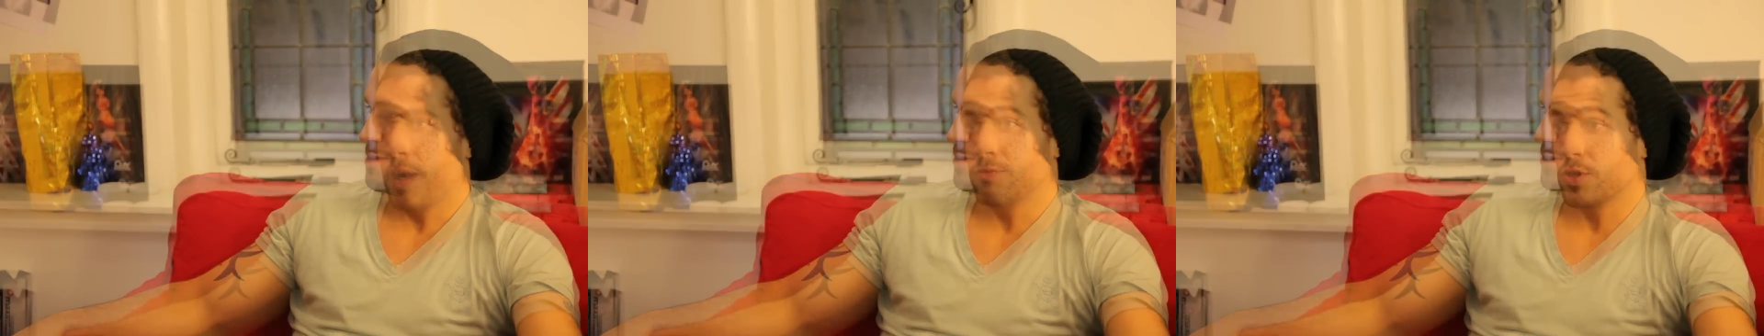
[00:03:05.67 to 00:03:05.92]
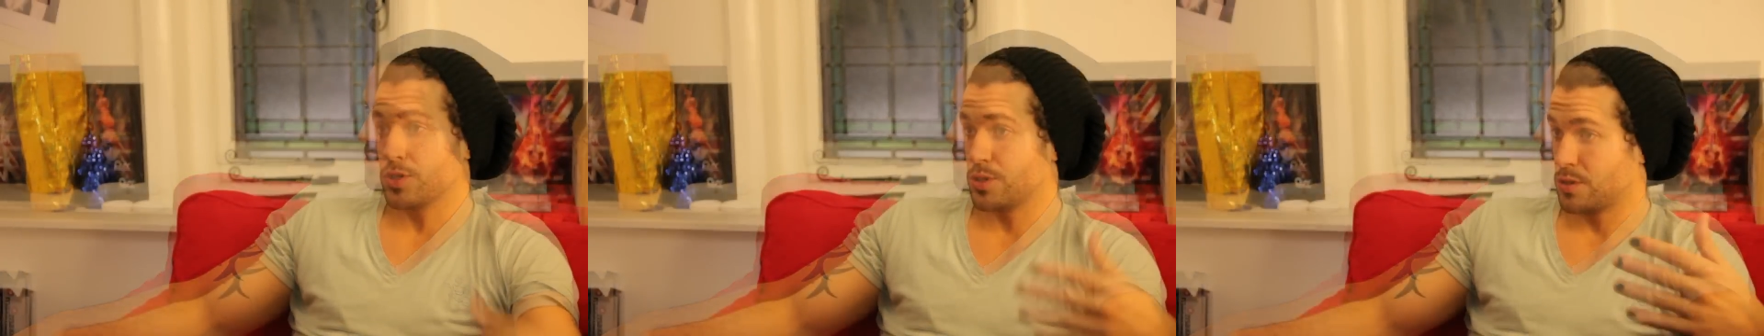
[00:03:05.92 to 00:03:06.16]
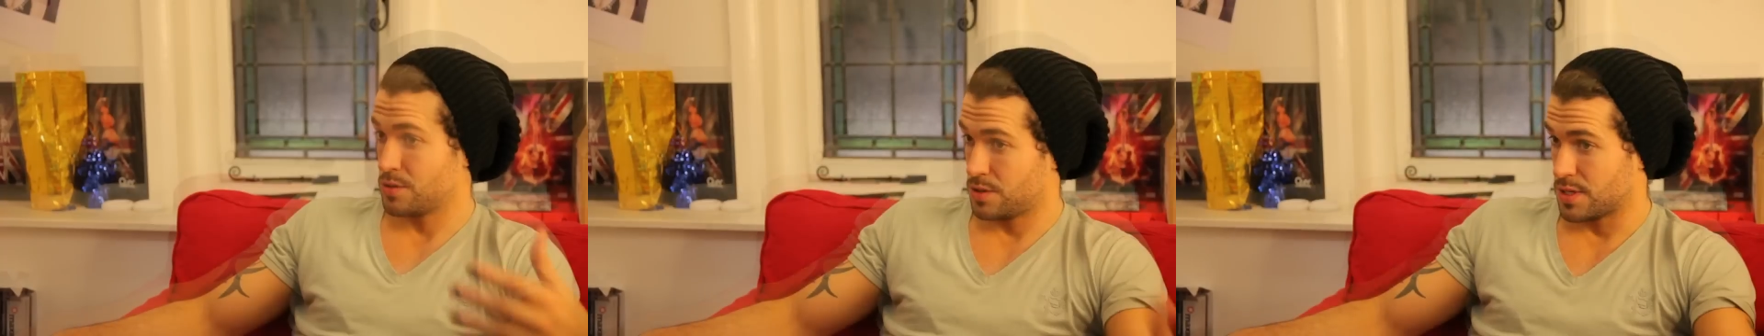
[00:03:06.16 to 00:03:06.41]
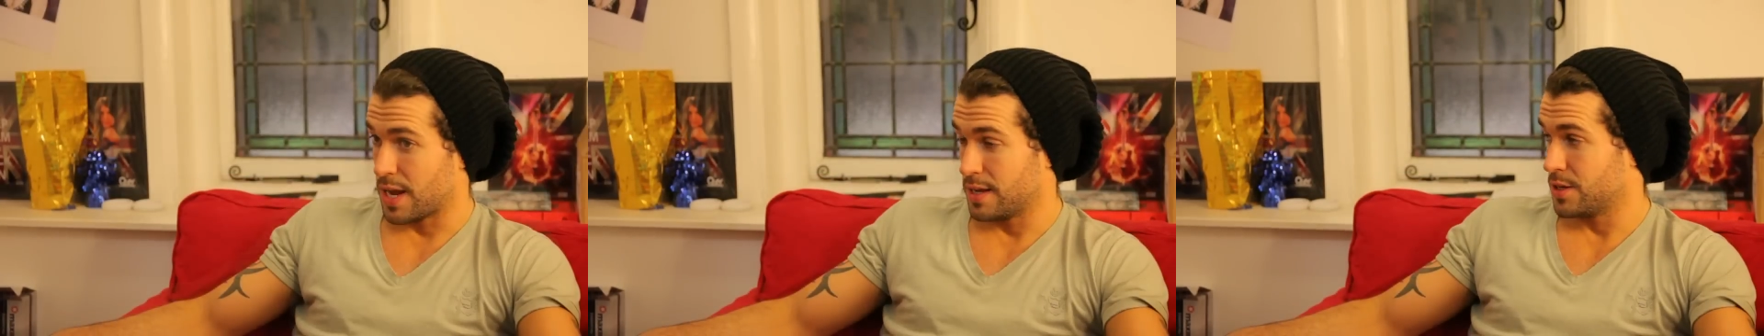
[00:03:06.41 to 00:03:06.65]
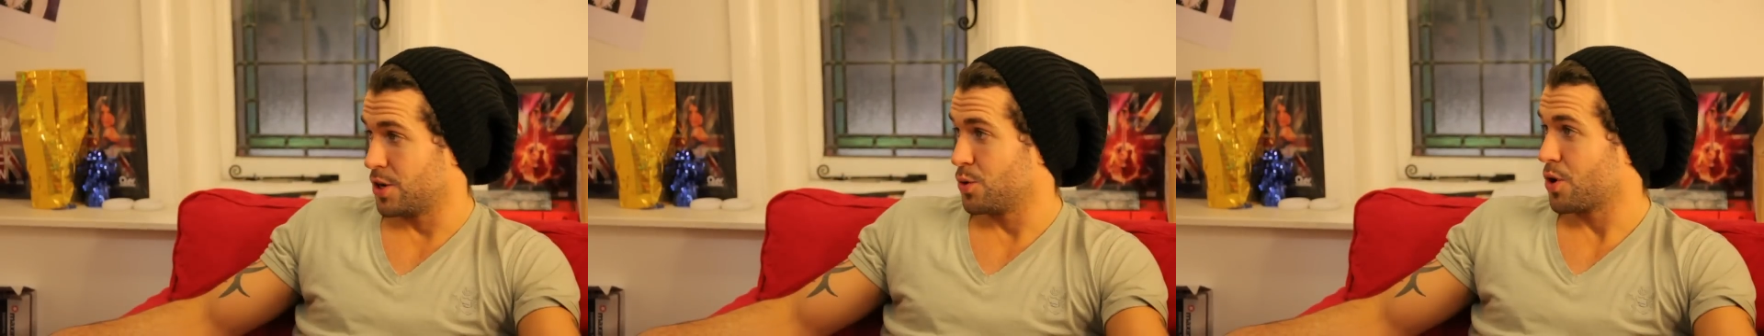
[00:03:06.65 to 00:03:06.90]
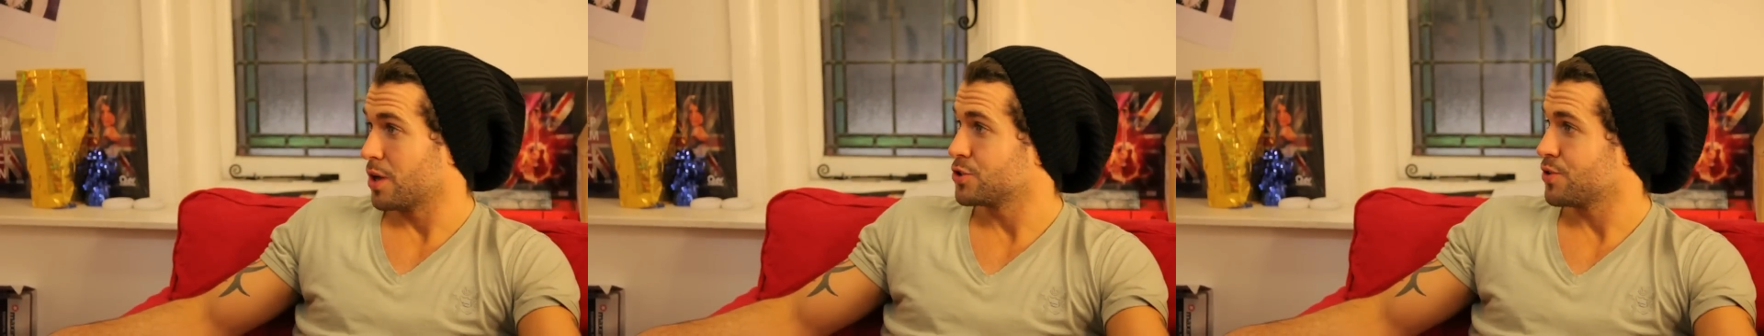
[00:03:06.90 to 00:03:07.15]
I've just signed a new
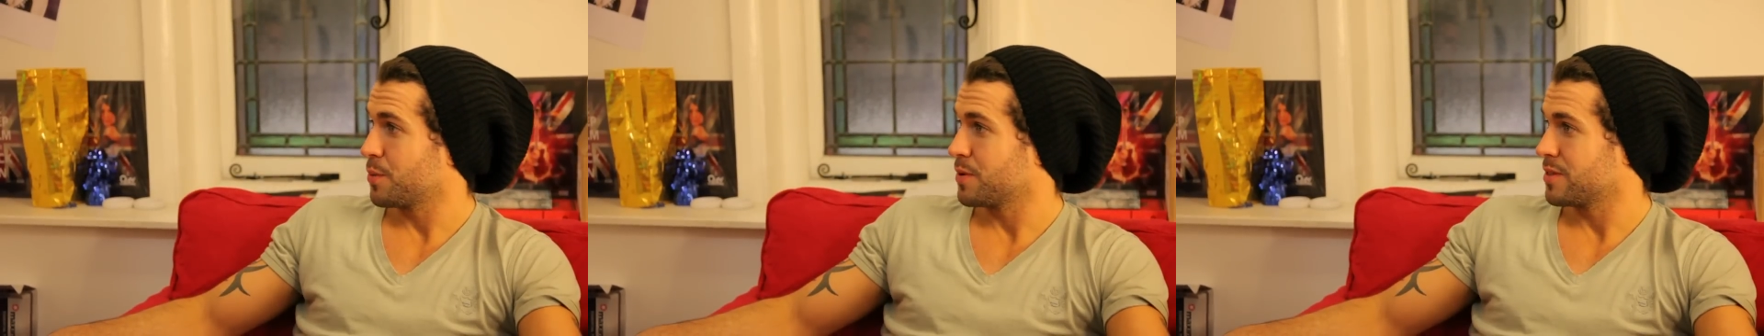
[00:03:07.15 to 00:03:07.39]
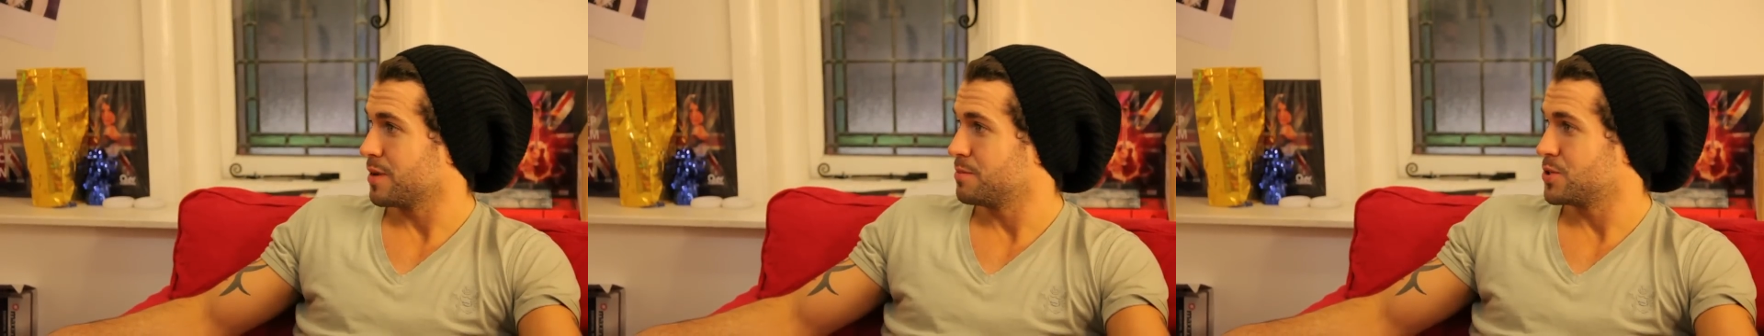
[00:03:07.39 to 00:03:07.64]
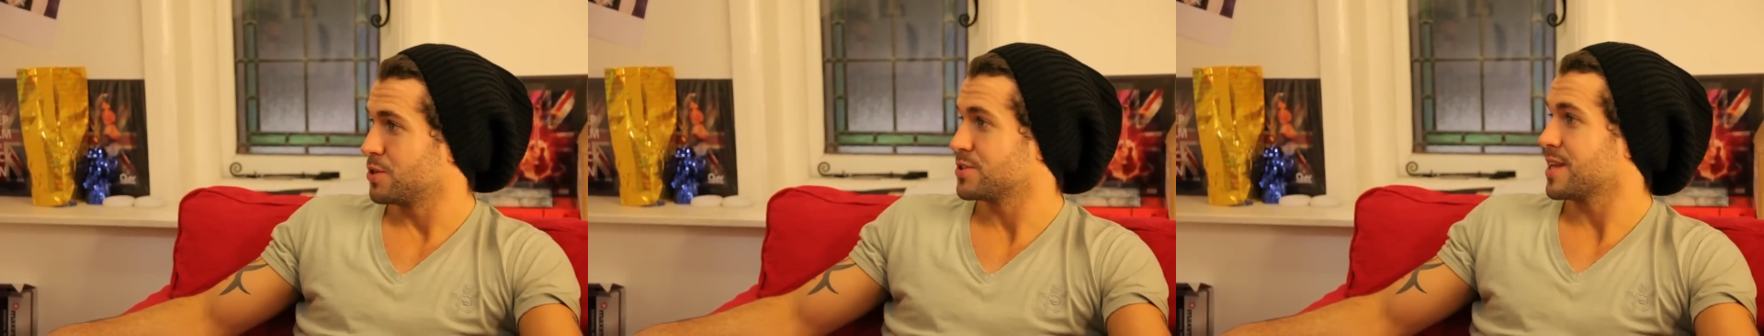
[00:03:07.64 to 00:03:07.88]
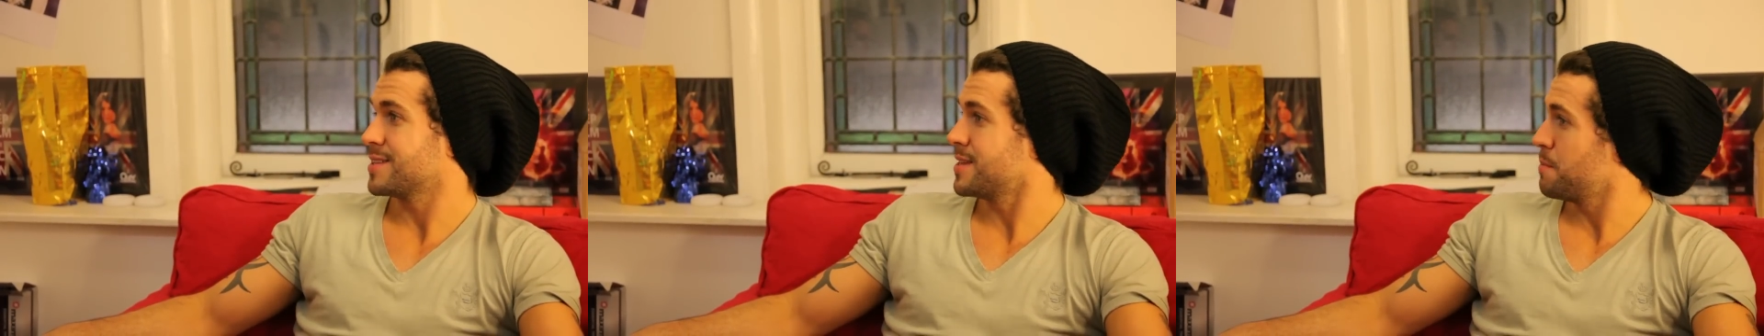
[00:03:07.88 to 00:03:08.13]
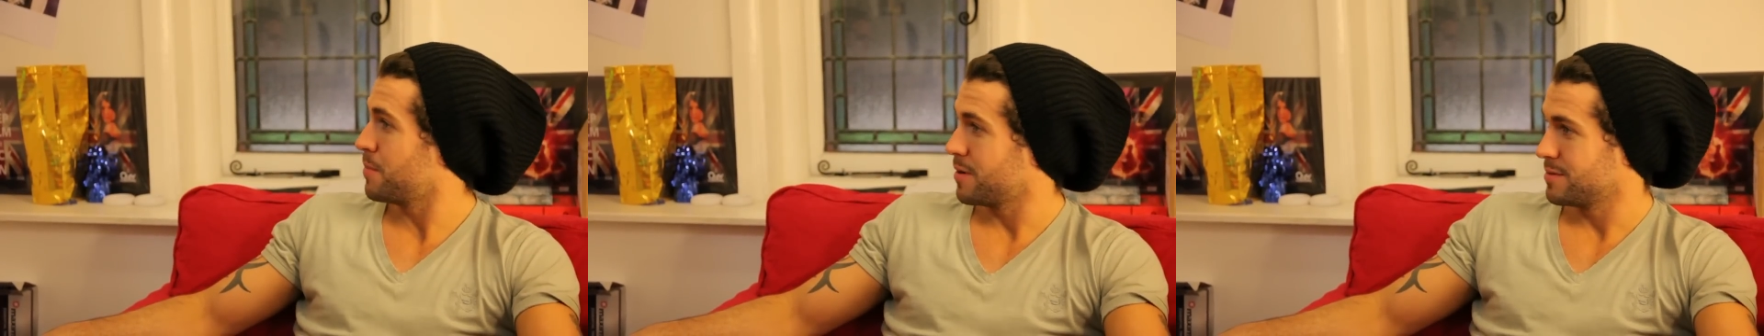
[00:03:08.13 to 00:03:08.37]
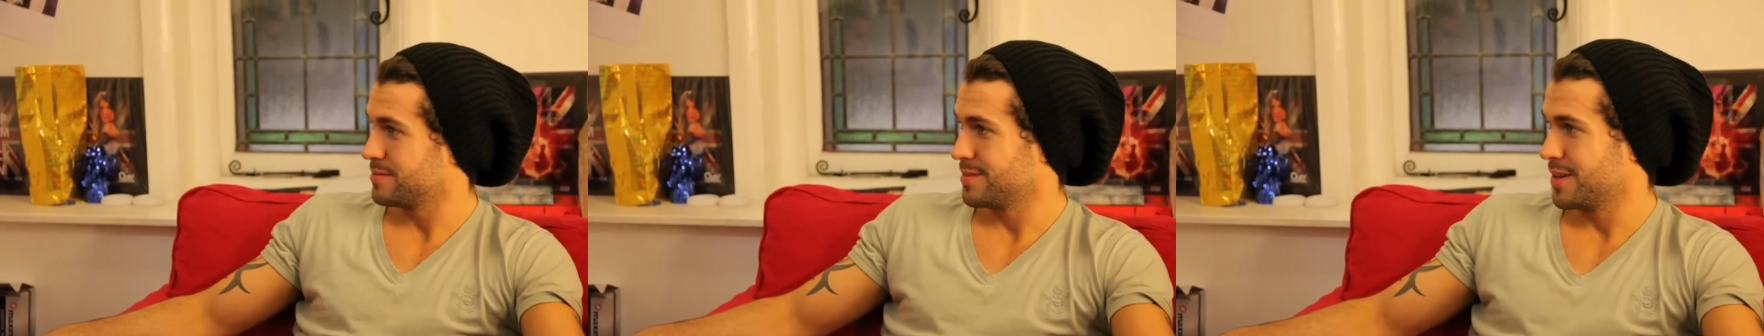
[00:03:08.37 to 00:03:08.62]
contract with them until September,
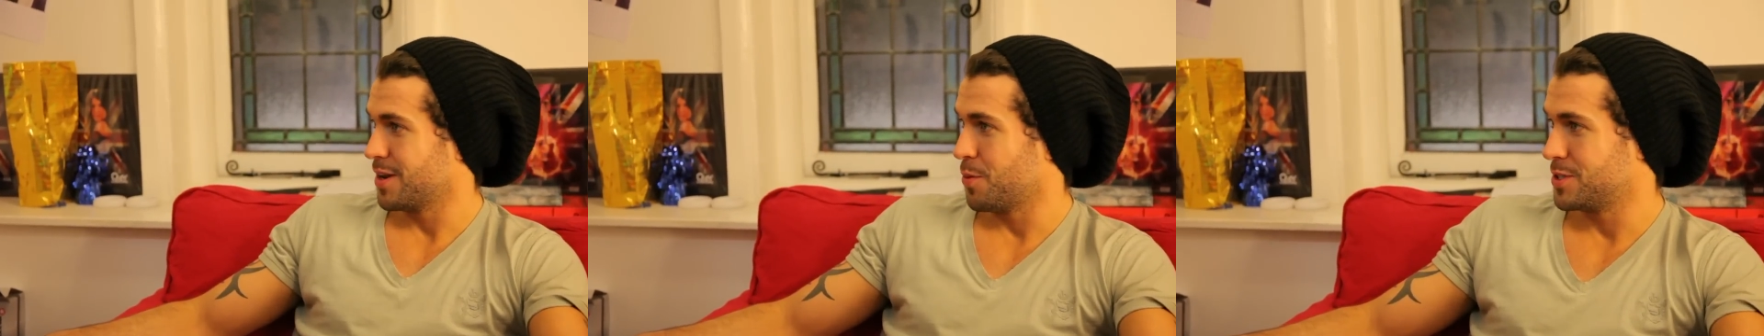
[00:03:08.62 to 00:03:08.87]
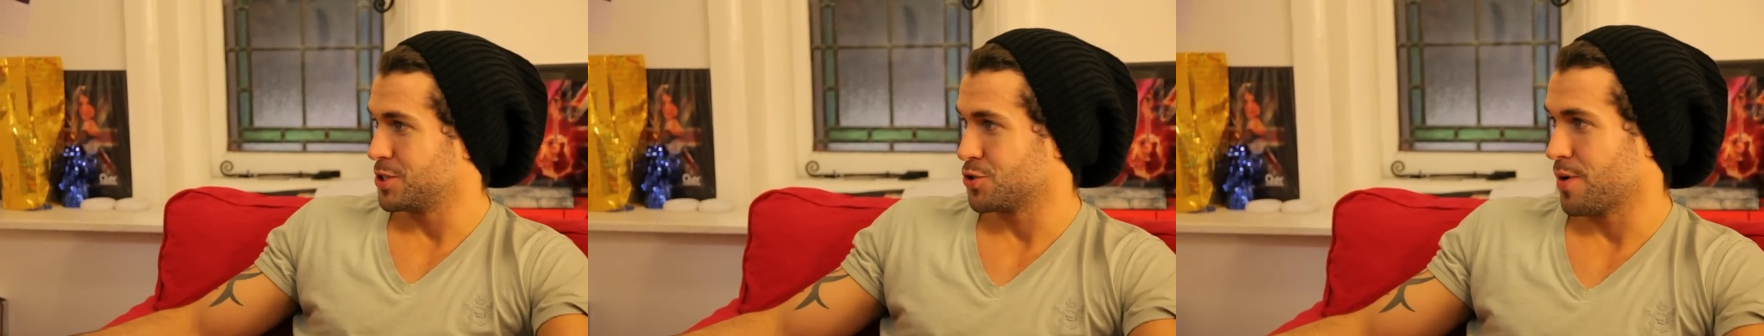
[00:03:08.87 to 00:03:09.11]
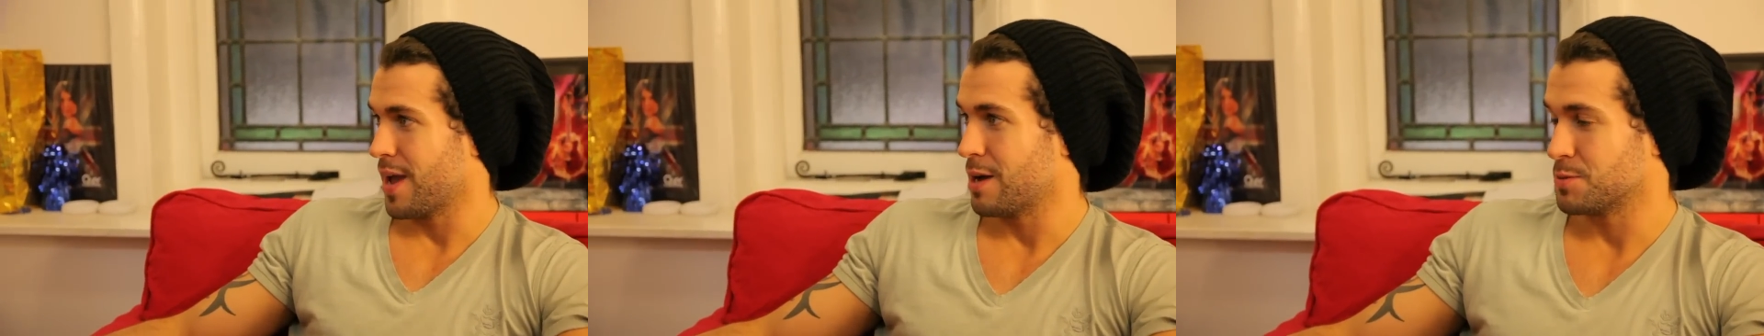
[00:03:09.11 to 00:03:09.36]
you know, which is great.